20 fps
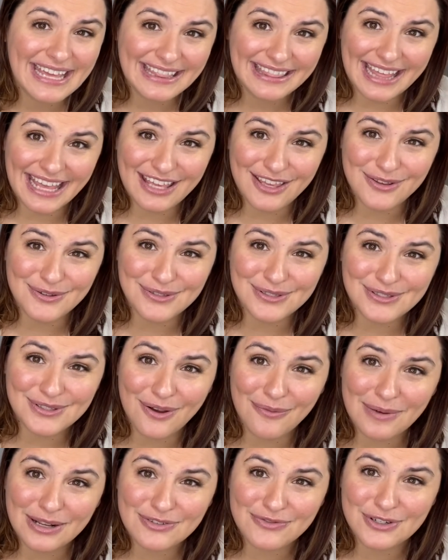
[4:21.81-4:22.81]
Thank you so
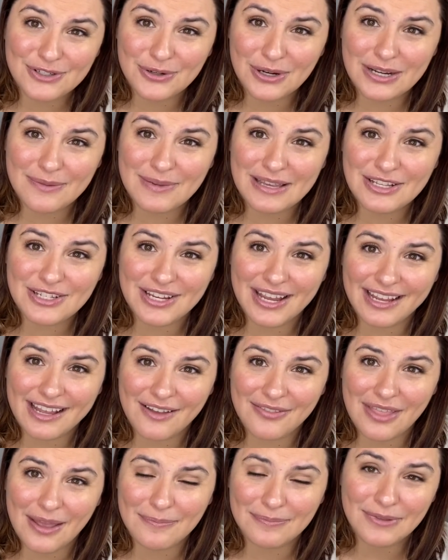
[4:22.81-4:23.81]
much for joining me. Check
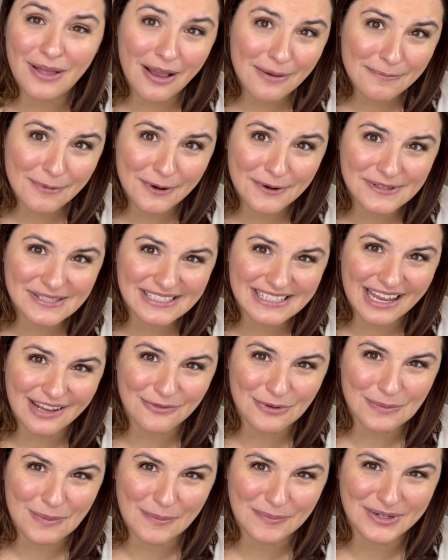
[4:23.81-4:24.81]
out that blog post and
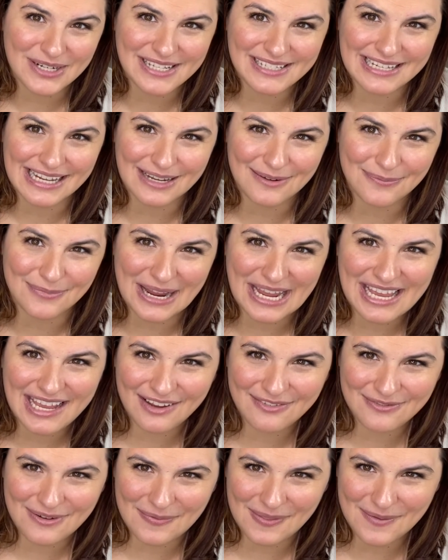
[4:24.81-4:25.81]
remember to take a break
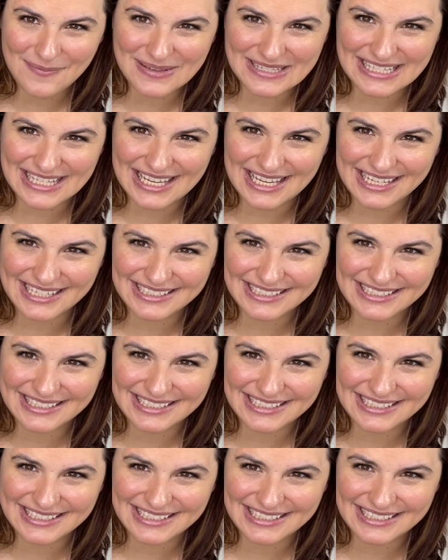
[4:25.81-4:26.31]
from the busy.